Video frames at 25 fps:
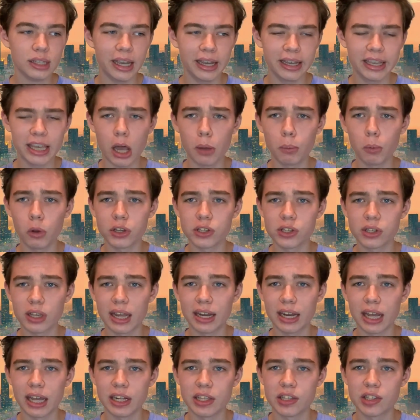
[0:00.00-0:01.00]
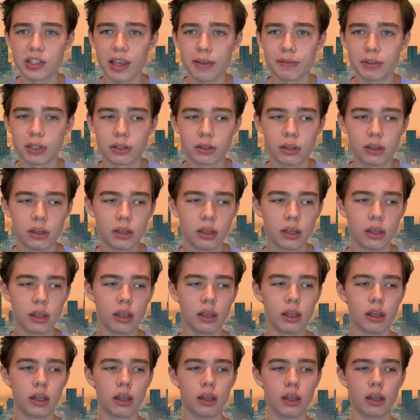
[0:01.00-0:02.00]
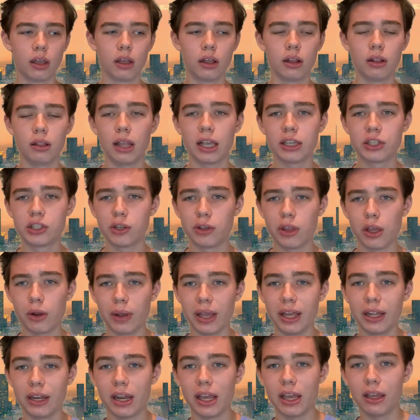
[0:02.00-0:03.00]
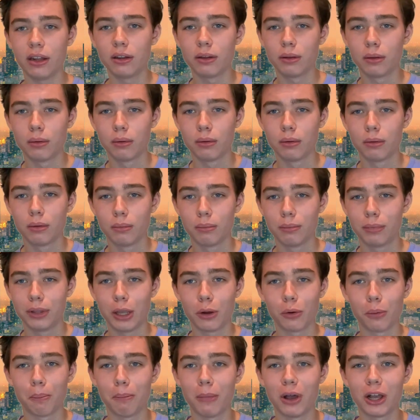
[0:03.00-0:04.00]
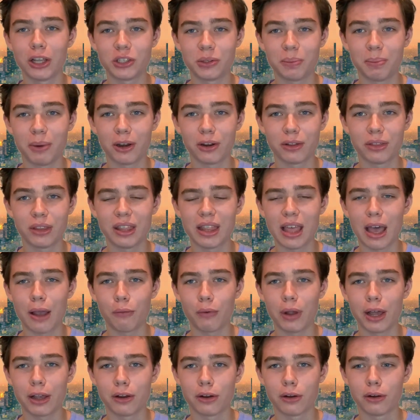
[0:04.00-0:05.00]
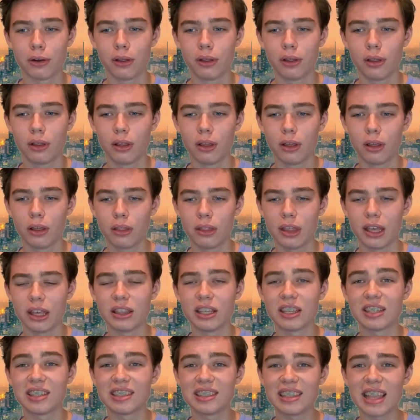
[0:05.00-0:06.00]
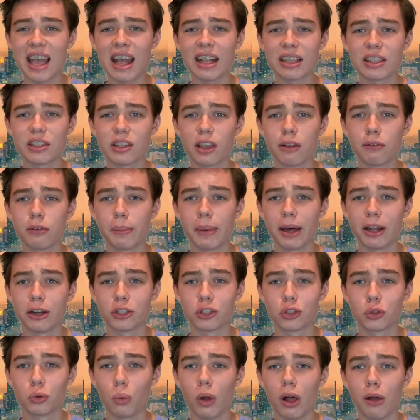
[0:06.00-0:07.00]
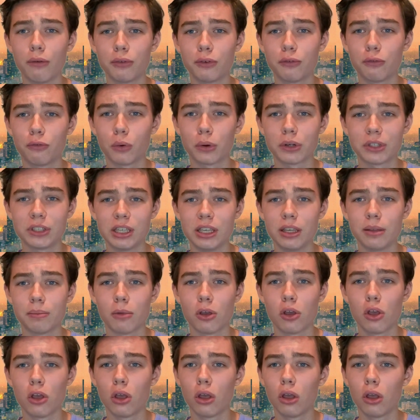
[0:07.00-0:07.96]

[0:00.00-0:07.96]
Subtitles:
Cowboys at 9-7. Last year they were 8-8, but they were much better than that record. They had the stats of about a 12-4 team.